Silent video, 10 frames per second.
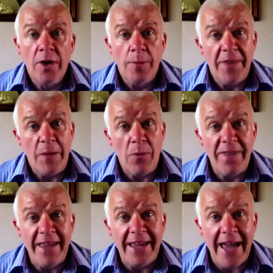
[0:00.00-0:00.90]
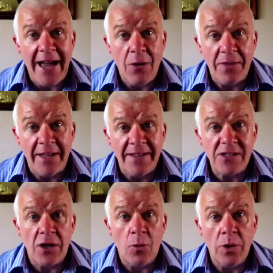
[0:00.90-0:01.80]
But then when they get out there and they
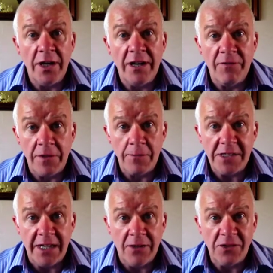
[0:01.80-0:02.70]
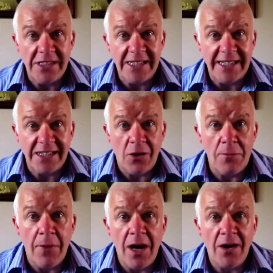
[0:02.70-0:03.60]
start working for themselves, it's things like
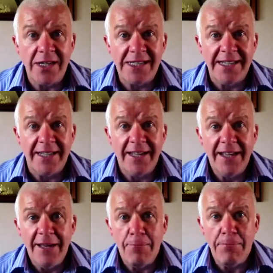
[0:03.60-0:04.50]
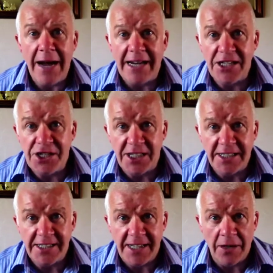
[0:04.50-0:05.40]
marketing, managing
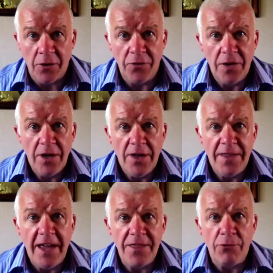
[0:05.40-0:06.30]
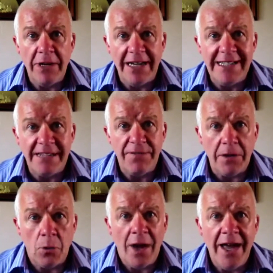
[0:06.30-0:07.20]
yourself, they're the really
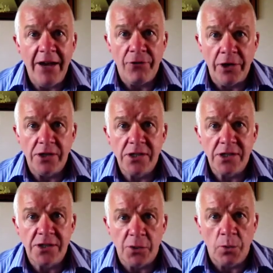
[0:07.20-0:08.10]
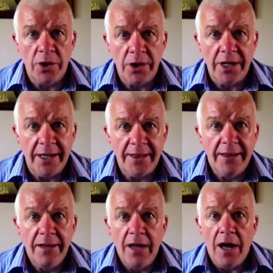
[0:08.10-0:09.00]
difficult areas to work in.
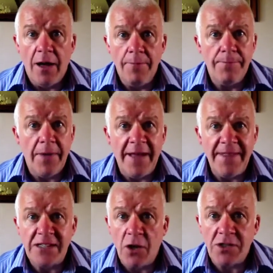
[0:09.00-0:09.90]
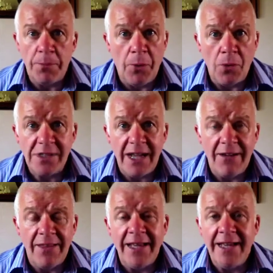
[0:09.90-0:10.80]
Um, and there's lots of books
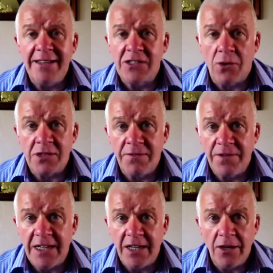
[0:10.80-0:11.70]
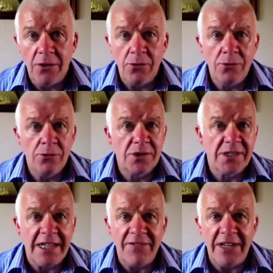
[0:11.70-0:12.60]
out there, there's lots of videos,
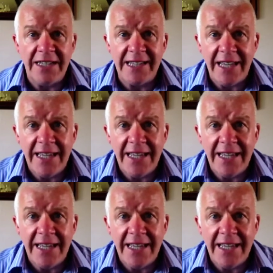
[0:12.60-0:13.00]
DVDs,